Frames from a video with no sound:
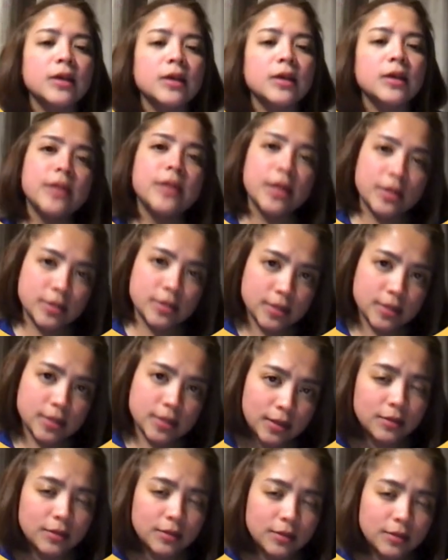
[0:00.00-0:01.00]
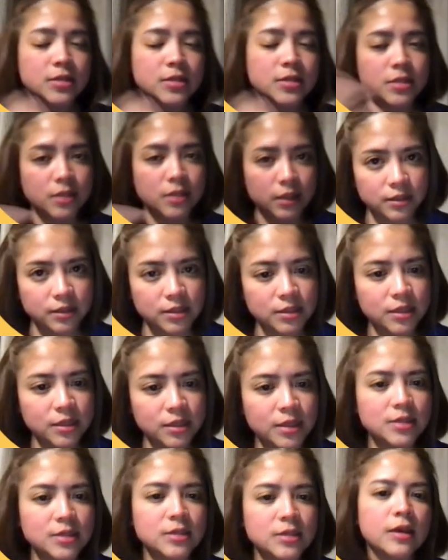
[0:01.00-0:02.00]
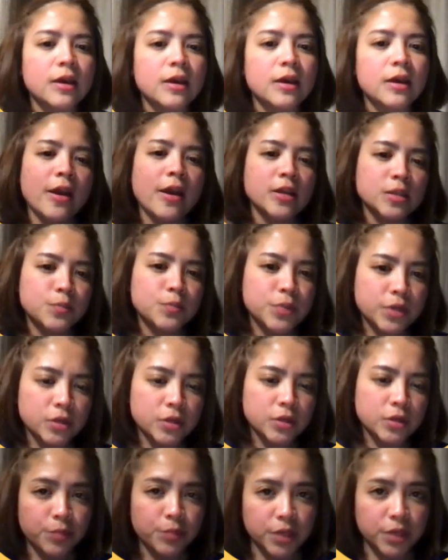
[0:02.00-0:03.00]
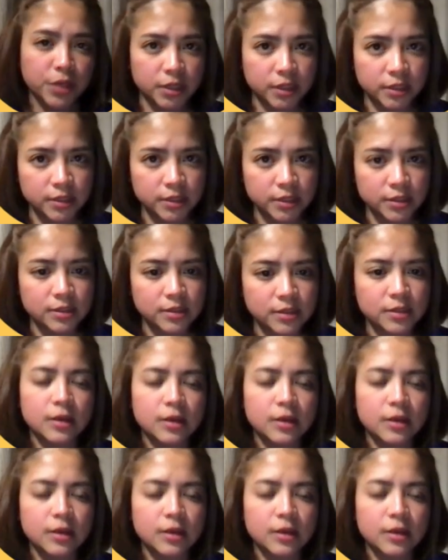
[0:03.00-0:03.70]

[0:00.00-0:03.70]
data, statistics, expert opinions,